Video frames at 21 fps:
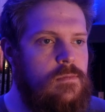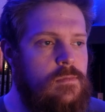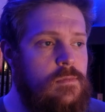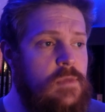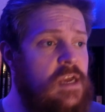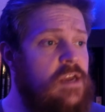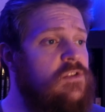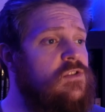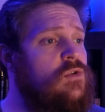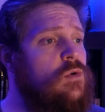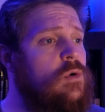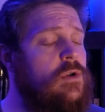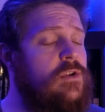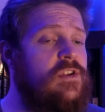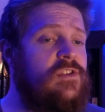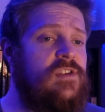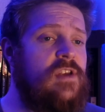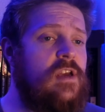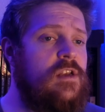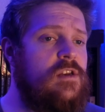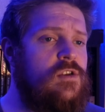As you all
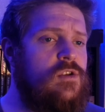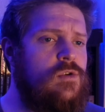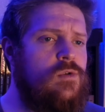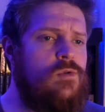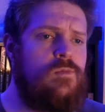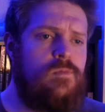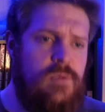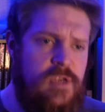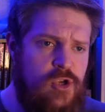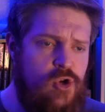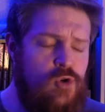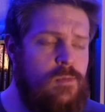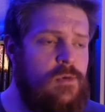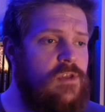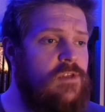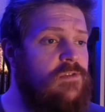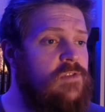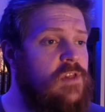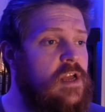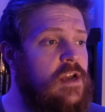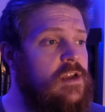decide to humor
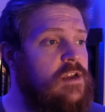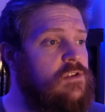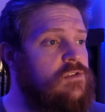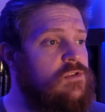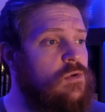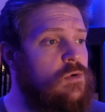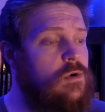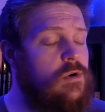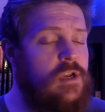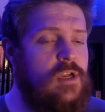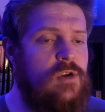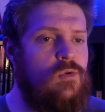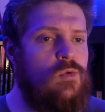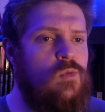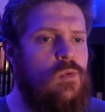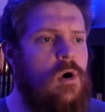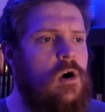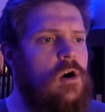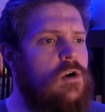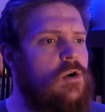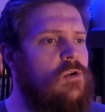the flying sword and
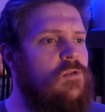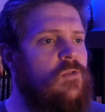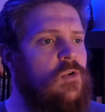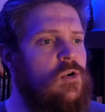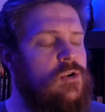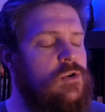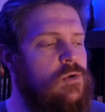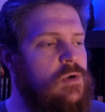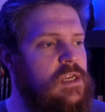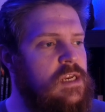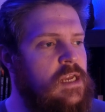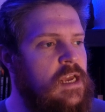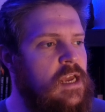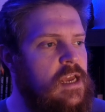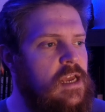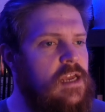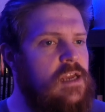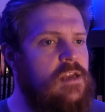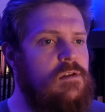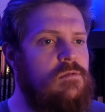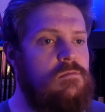walk over to it,
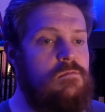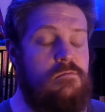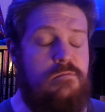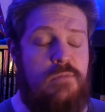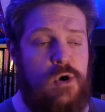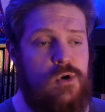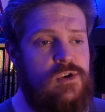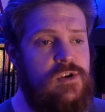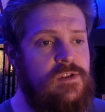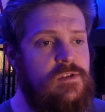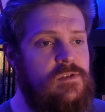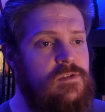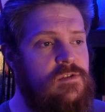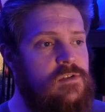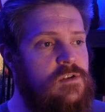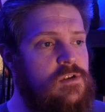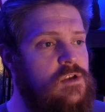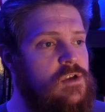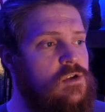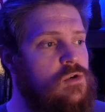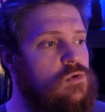it motions
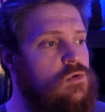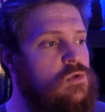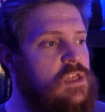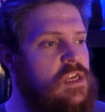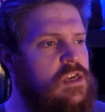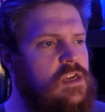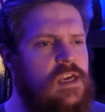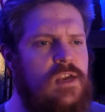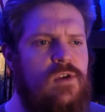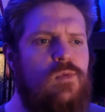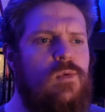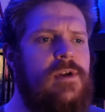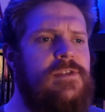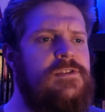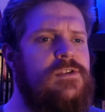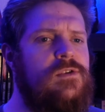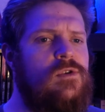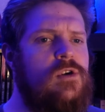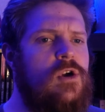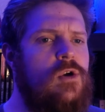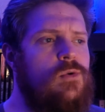to you that it wants
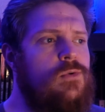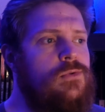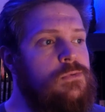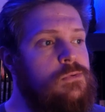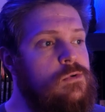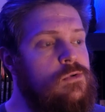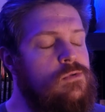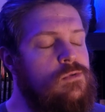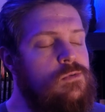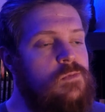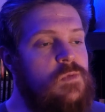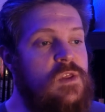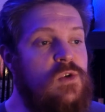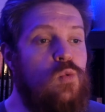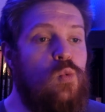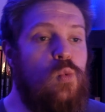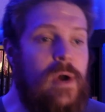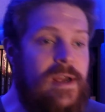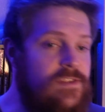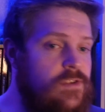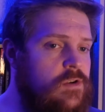you to go through the
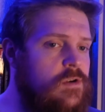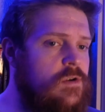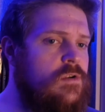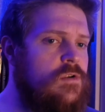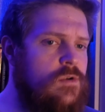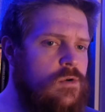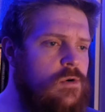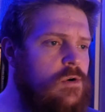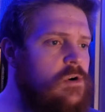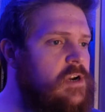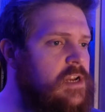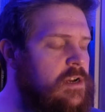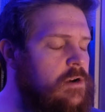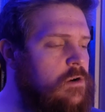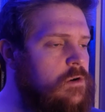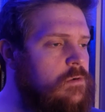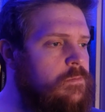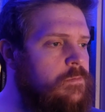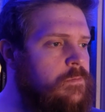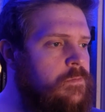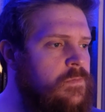western door
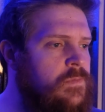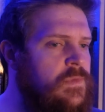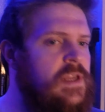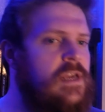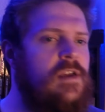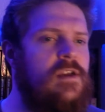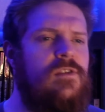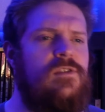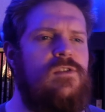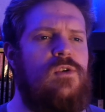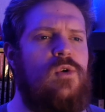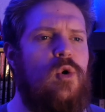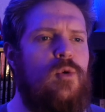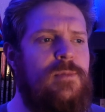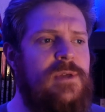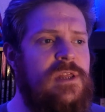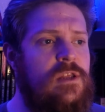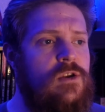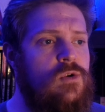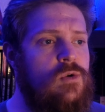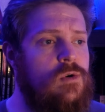here. As you
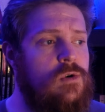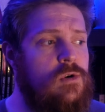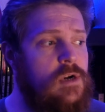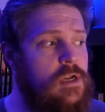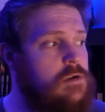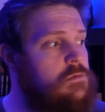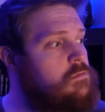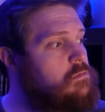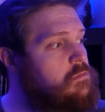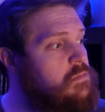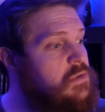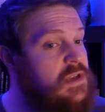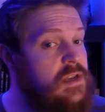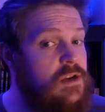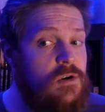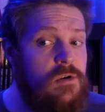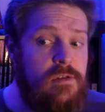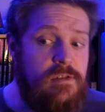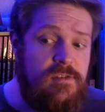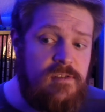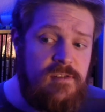open the door and
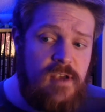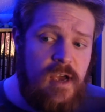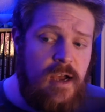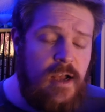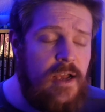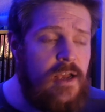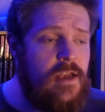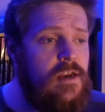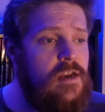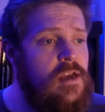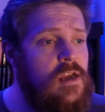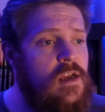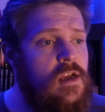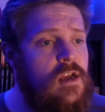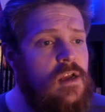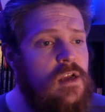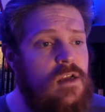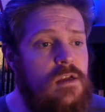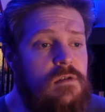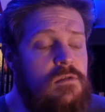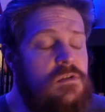peer inside,
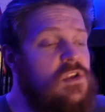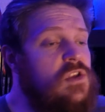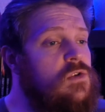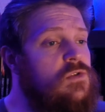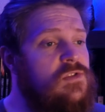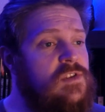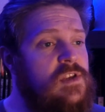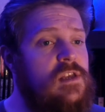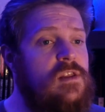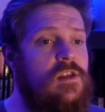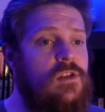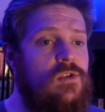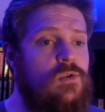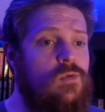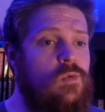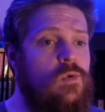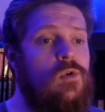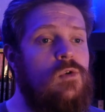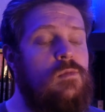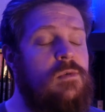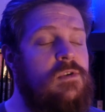you see that the
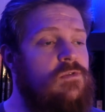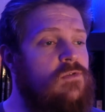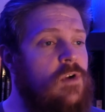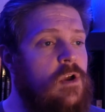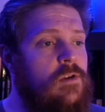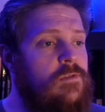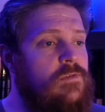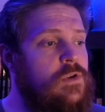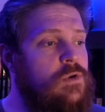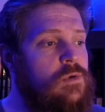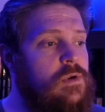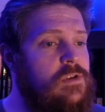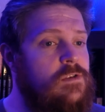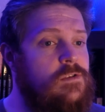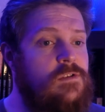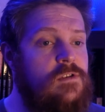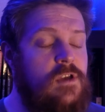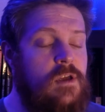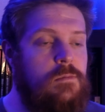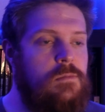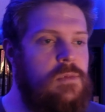room in front of you
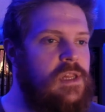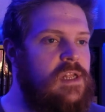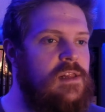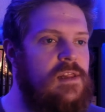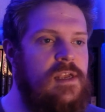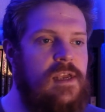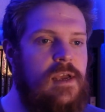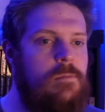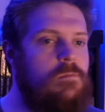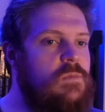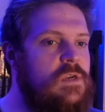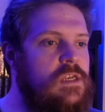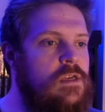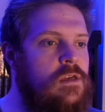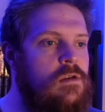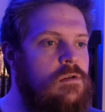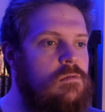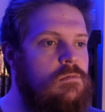is completely empty.